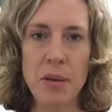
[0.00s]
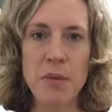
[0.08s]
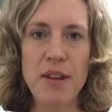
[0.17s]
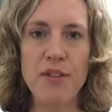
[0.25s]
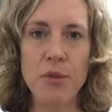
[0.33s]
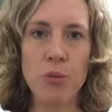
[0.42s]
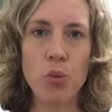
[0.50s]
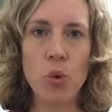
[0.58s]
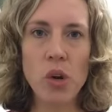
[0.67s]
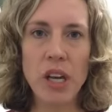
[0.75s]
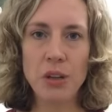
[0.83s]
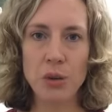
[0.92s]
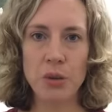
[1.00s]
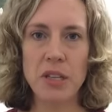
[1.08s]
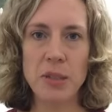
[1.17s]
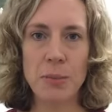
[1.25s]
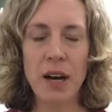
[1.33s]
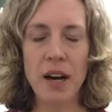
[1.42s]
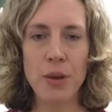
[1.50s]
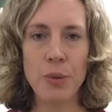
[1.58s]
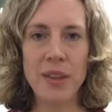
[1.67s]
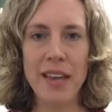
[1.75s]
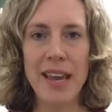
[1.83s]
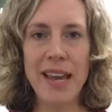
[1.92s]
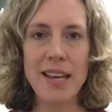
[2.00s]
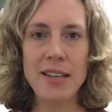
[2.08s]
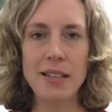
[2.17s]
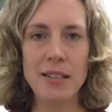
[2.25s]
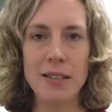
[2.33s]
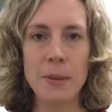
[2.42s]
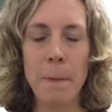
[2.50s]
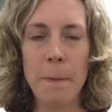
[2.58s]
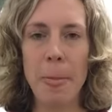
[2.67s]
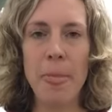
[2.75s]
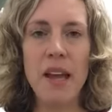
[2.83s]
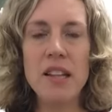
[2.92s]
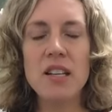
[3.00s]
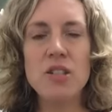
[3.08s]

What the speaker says: me from walking along this path with ease? And there's